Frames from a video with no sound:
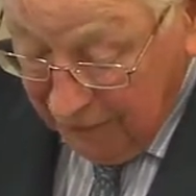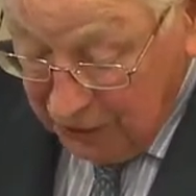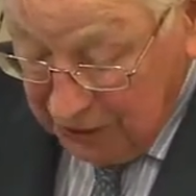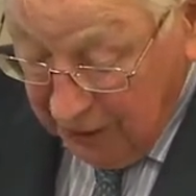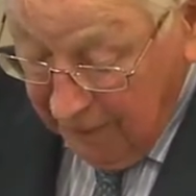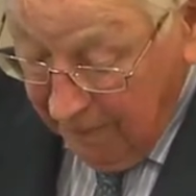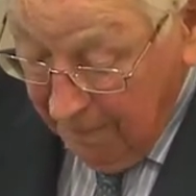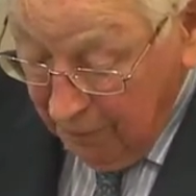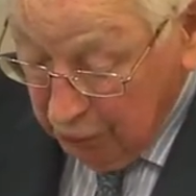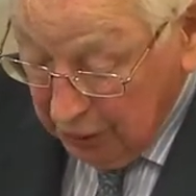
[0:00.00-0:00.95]
relate to the
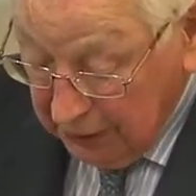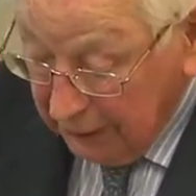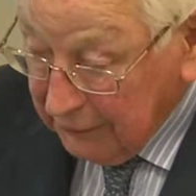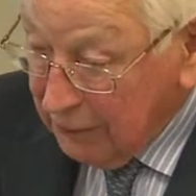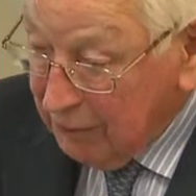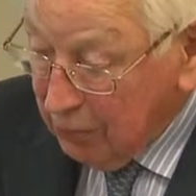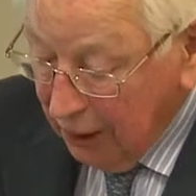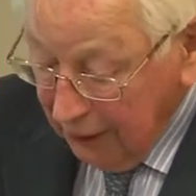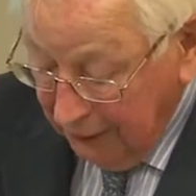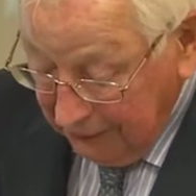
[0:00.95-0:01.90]
right of privacy
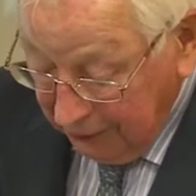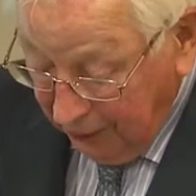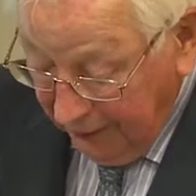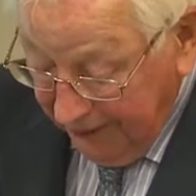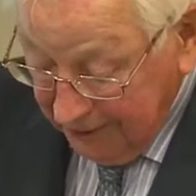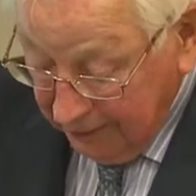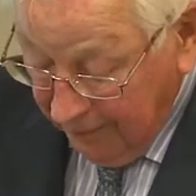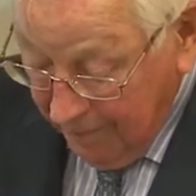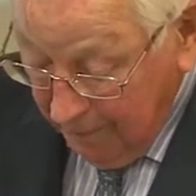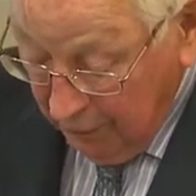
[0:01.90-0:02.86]

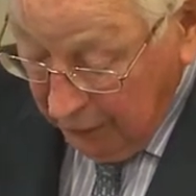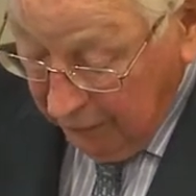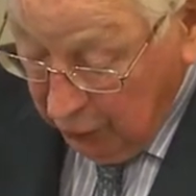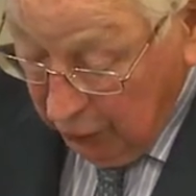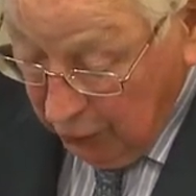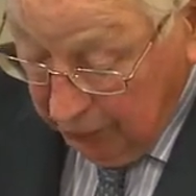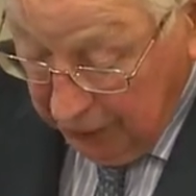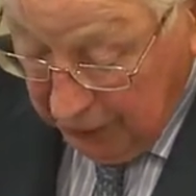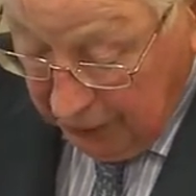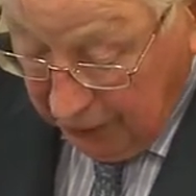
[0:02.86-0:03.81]
protected by Article
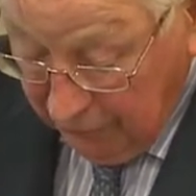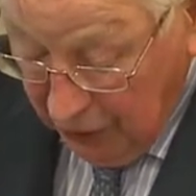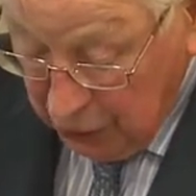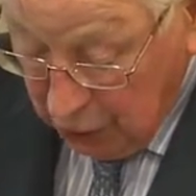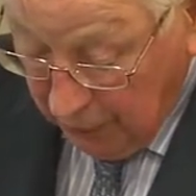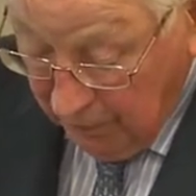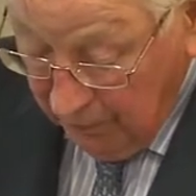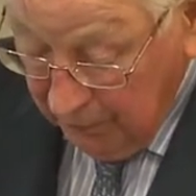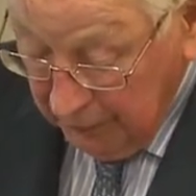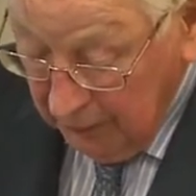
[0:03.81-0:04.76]
8 of the
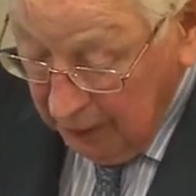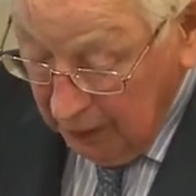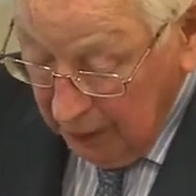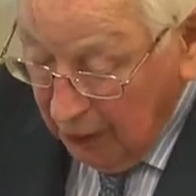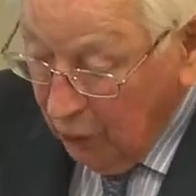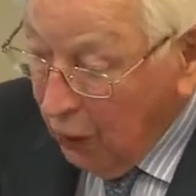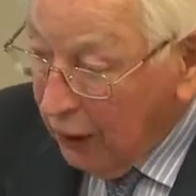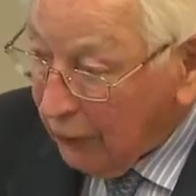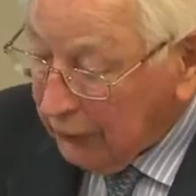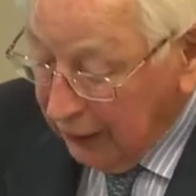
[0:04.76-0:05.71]
European
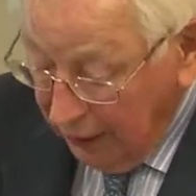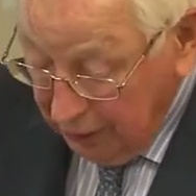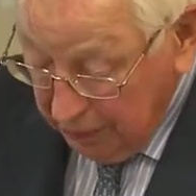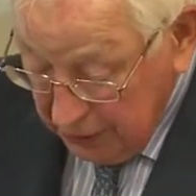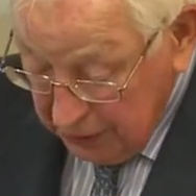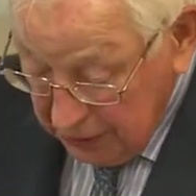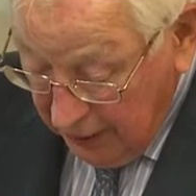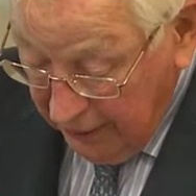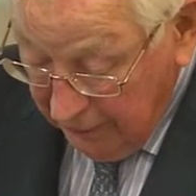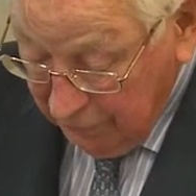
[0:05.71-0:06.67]
Convention.
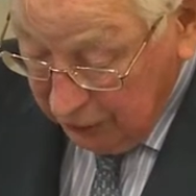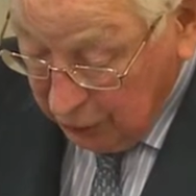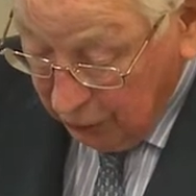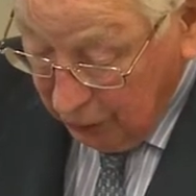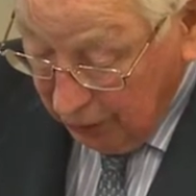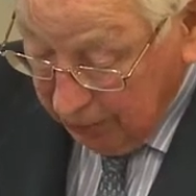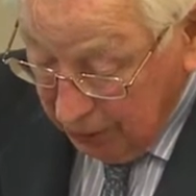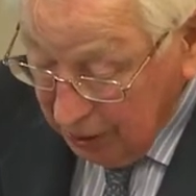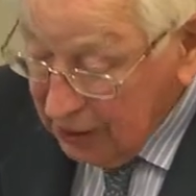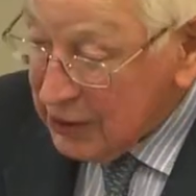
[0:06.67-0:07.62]
while
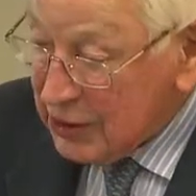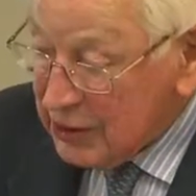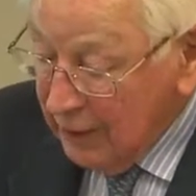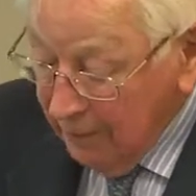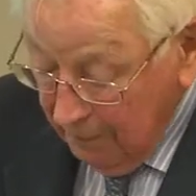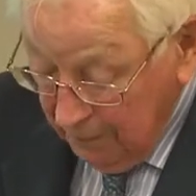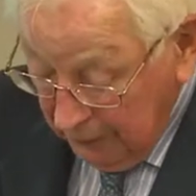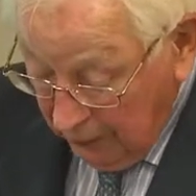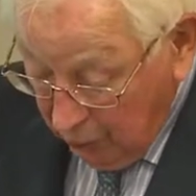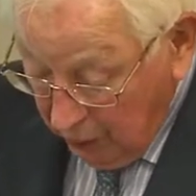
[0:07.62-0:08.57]
Carapace and Victoria
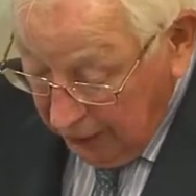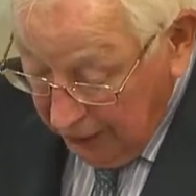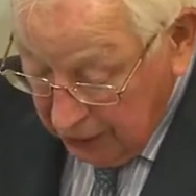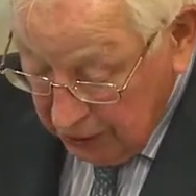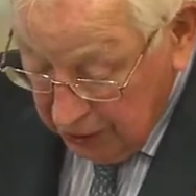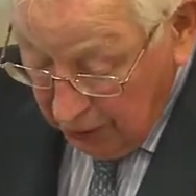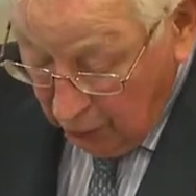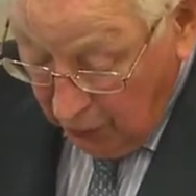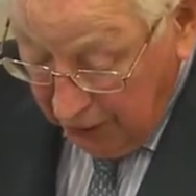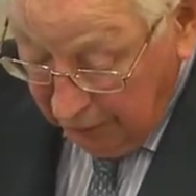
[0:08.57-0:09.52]
Police
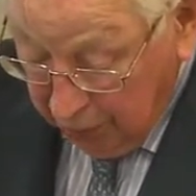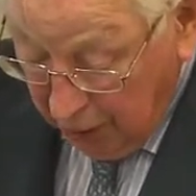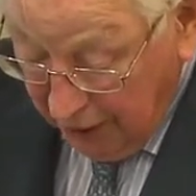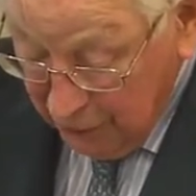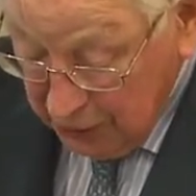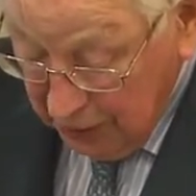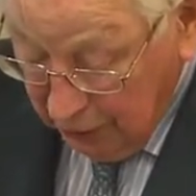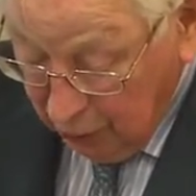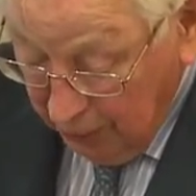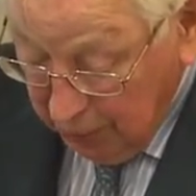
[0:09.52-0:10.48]
relates
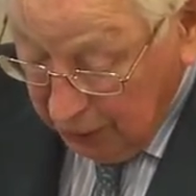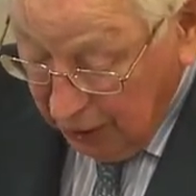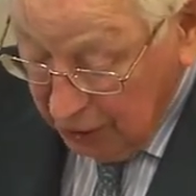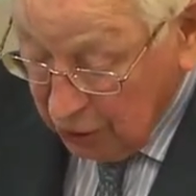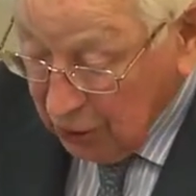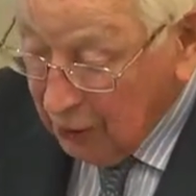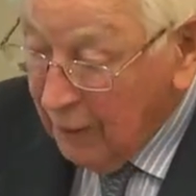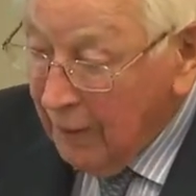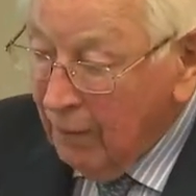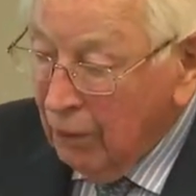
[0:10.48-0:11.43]
to the right of
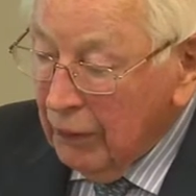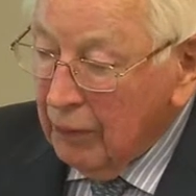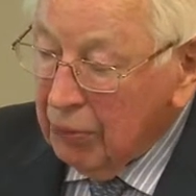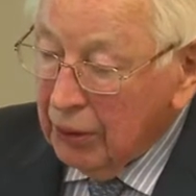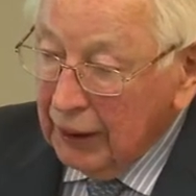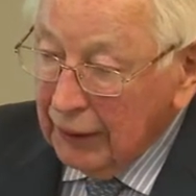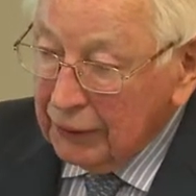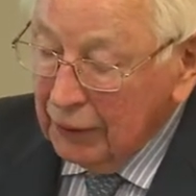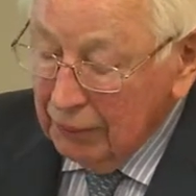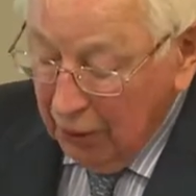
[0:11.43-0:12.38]
privacy and
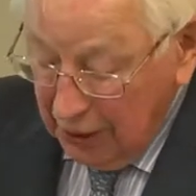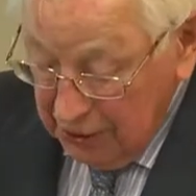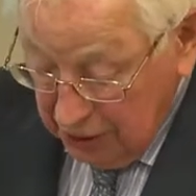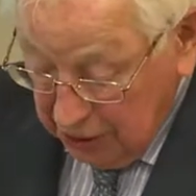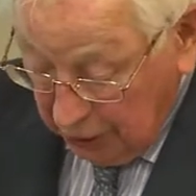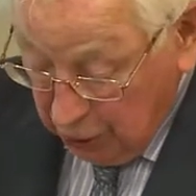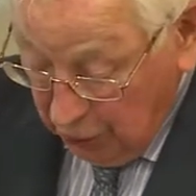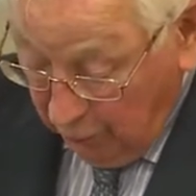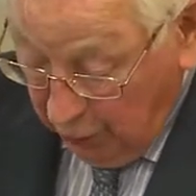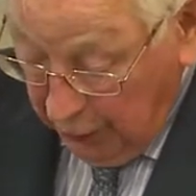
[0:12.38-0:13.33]
reputation
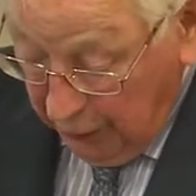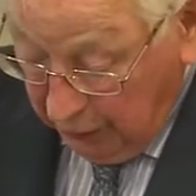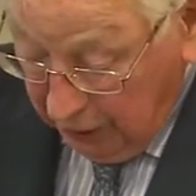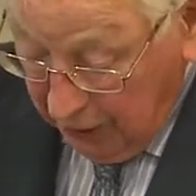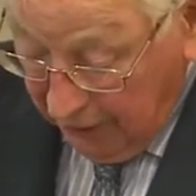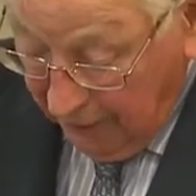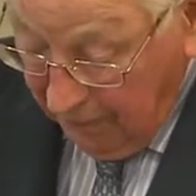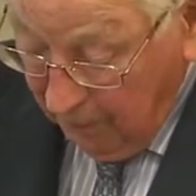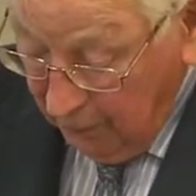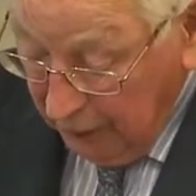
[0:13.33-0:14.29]
protected by
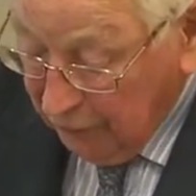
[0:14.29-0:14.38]
Section